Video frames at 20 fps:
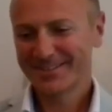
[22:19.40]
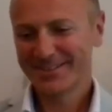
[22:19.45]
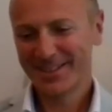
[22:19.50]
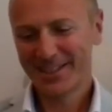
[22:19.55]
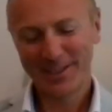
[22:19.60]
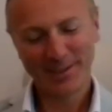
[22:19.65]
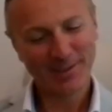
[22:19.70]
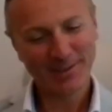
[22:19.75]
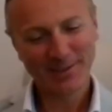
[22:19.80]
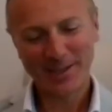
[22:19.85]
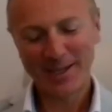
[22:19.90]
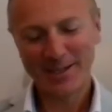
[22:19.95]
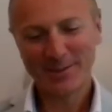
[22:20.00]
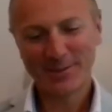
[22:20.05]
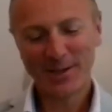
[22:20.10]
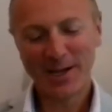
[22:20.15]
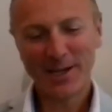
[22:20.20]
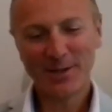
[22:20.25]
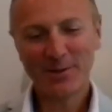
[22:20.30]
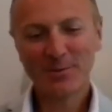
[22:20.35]
I
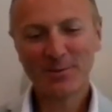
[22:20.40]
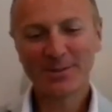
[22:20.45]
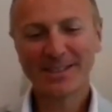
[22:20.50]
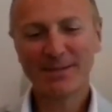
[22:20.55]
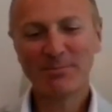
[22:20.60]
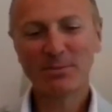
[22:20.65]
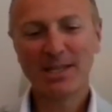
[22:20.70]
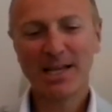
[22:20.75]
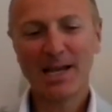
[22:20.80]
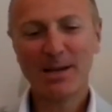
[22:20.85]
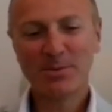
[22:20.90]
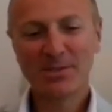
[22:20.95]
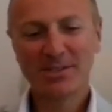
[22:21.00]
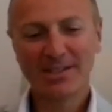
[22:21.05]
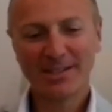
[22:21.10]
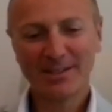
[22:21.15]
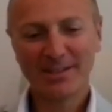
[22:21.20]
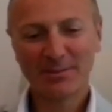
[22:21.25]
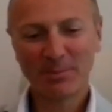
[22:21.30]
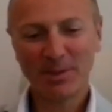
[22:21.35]
don't. Sometimes
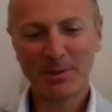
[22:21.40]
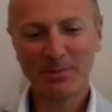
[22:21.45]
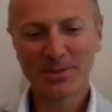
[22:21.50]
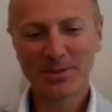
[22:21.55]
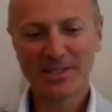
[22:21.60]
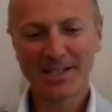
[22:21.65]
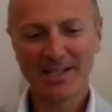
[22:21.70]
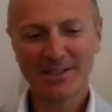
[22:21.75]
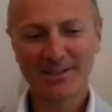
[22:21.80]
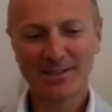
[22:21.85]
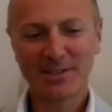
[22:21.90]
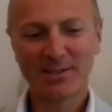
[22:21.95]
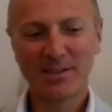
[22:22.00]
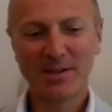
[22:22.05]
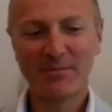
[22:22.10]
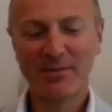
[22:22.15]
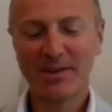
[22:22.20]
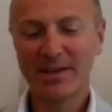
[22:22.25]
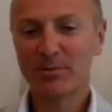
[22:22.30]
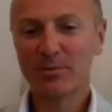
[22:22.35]
people say that
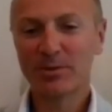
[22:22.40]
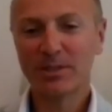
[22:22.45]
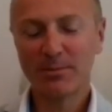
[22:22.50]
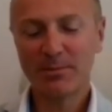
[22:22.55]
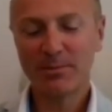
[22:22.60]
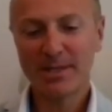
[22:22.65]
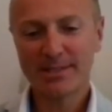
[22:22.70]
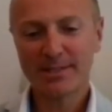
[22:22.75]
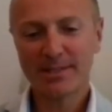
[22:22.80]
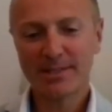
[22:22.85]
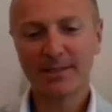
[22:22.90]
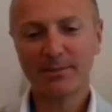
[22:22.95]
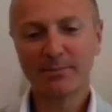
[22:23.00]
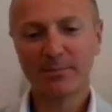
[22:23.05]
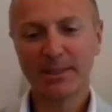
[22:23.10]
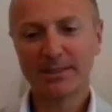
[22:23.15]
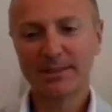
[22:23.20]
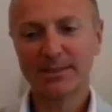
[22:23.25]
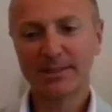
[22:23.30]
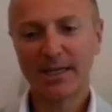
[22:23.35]
I'm very optimistic,
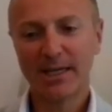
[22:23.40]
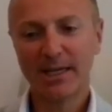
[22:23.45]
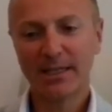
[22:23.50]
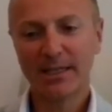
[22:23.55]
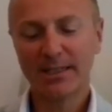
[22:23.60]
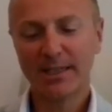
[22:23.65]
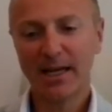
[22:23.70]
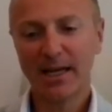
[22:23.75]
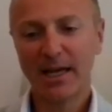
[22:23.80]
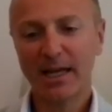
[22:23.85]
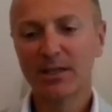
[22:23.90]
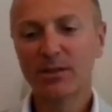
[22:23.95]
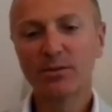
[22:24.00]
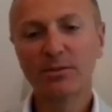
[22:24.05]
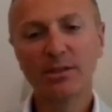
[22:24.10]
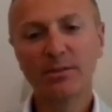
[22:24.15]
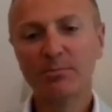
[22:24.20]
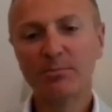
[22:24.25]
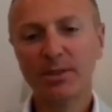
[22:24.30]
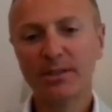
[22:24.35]
but I
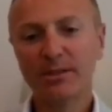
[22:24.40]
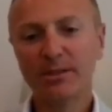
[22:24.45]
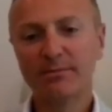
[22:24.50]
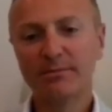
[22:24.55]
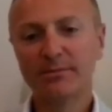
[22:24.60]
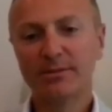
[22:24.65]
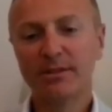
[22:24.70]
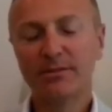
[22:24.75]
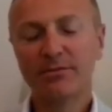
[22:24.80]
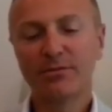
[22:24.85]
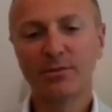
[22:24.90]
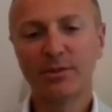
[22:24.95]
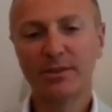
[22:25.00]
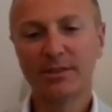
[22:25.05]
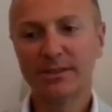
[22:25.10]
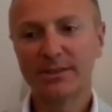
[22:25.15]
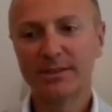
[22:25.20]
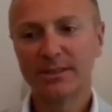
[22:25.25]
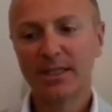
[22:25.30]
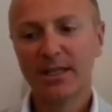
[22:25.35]
couldn't be
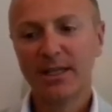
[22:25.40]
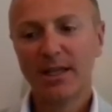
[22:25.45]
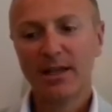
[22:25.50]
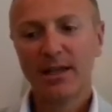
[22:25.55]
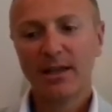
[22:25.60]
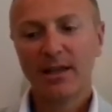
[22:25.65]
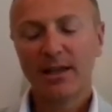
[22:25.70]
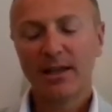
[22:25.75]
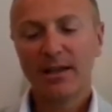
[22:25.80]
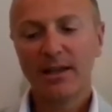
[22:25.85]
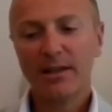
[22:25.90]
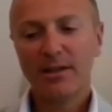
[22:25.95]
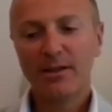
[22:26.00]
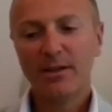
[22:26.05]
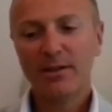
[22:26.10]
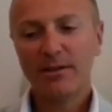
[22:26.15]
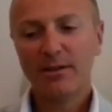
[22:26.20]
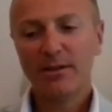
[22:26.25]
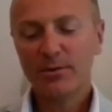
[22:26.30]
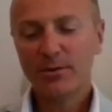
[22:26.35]
different.
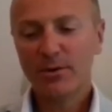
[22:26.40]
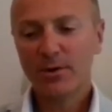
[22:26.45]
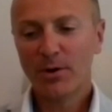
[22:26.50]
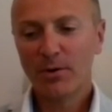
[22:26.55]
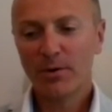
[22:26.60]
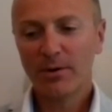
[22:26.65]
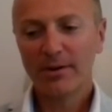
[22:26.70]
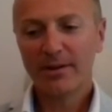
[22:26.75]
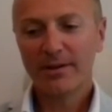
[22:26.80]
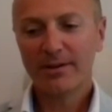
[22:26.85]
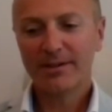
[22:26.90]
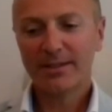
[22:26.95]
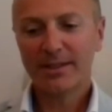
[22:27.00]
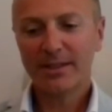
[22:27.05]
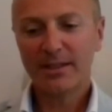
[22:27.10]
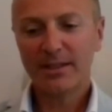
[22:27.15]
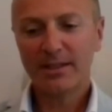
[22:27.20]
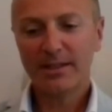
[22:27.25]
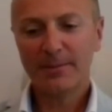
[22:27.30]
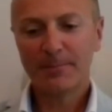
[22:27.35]
You know,
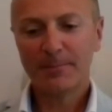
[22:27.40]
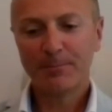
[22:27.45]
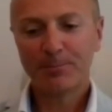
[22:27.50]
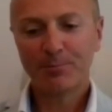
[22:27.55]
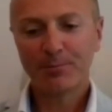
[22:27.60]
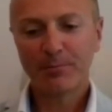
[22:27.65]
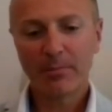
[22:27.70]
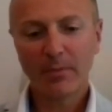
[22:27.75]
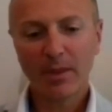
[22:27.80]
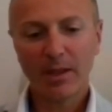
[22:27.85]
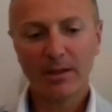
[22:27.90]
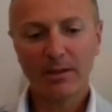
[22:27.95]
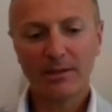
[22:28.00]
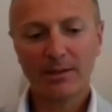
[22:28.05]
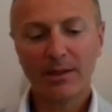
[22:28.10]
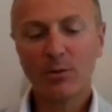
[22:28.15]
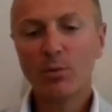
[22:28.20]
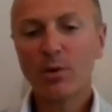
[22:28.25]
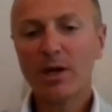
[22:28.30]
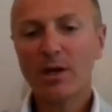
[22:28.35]
the
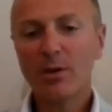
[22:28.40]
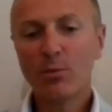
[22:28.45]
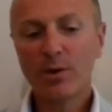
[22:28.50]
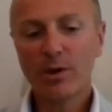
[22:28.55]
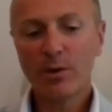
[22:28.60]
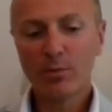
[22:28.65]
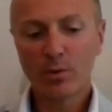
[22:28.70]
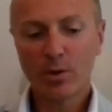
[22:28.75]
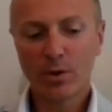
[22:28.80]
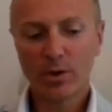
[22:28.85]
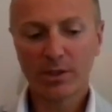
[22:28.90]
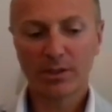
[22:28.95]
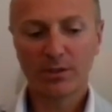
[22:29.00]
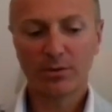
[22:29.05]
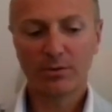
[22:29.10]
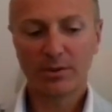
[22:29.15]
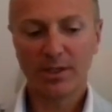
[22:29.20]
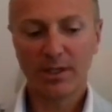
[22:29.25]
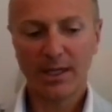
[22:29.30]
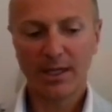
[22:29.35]
way we work
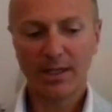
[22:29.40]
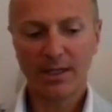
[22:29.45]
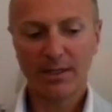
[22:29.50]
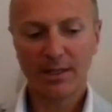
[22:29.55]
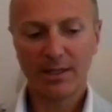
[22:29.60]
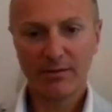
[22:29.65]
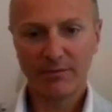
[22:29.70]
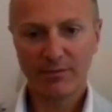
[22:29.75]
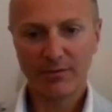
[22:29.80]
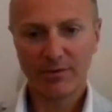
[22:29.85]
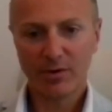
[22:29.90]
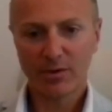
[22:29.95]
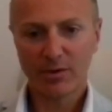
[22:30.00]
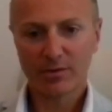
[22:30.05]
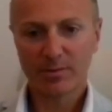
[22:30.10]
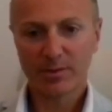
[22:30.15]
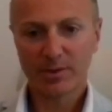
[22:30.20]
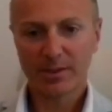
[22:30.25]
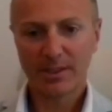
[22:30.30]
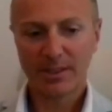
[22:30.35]
today in
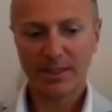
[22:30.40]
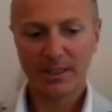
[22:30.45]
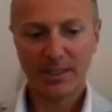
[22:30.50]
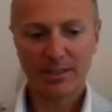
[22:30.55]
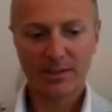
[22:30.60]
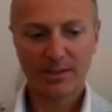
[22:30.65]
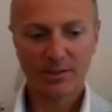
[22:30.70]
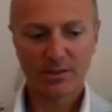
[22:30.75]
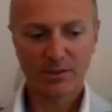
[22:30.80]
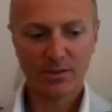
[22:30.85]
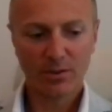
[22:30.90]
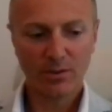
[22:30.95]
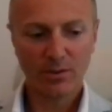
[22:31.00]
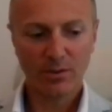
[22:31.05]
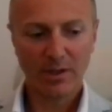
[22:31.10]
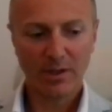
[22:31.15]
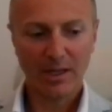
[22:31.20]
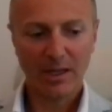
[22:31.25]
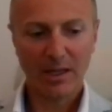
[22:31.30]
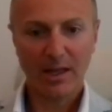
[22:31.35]
Fosber, it's
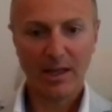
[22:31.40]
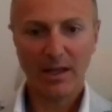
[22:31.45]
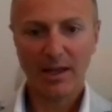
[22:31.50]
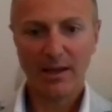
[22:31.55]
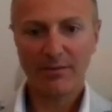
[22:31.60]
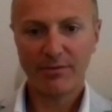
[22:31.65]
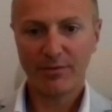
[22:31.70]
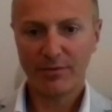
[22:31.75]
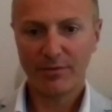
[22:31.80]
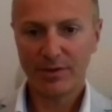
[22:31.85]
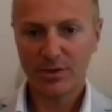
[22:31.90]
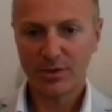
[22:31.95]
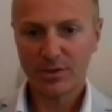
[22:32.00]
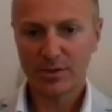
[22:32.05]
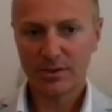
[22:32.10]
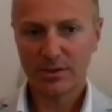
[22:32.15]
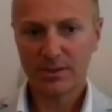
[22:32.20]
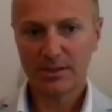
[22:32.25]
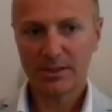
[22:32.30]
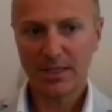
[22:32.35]
so
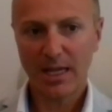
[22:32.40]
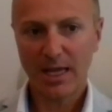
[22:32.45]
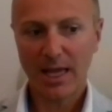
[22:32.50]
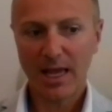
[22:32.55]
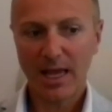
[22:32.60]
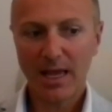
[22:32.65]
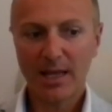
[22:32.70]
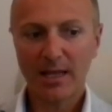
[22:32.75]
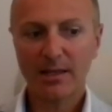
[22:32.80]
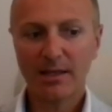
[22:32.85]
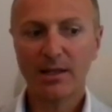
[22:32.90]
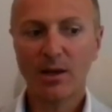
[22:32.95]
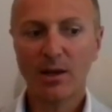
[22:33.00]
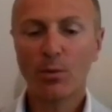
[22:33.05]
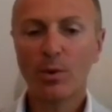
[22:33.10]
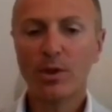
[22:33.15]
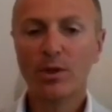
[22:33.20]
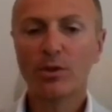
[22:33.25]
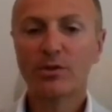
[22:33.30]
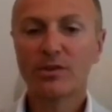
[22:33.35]
efficient, and
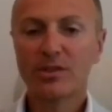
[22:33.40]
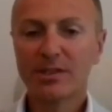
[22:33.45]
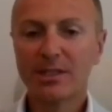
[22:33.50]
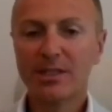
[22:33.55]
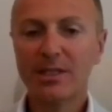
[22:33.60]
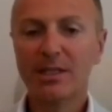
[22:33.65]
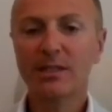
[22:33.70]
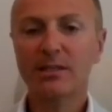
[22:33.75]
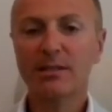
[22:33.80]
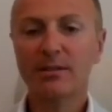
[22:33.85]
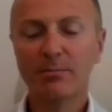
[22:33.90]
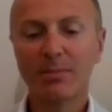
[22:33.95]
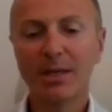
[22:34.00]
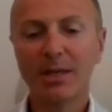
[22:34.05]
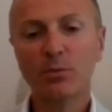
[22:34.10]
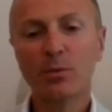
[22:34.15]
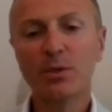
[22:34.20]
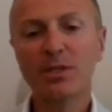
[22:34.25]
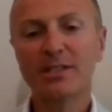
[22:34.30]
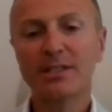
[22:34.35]
we still
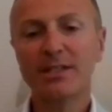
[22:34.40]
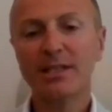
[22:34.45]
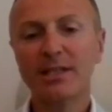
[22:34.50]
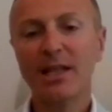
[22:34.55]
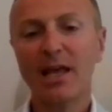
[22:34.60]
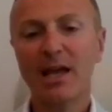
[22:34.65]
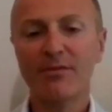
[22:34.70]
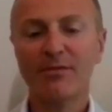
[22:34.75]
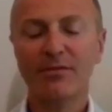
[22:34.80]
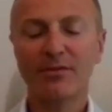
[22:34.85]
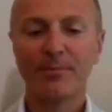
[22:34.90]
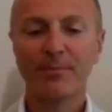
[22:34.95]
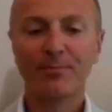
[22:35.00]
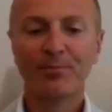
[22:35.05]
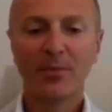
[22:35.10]
have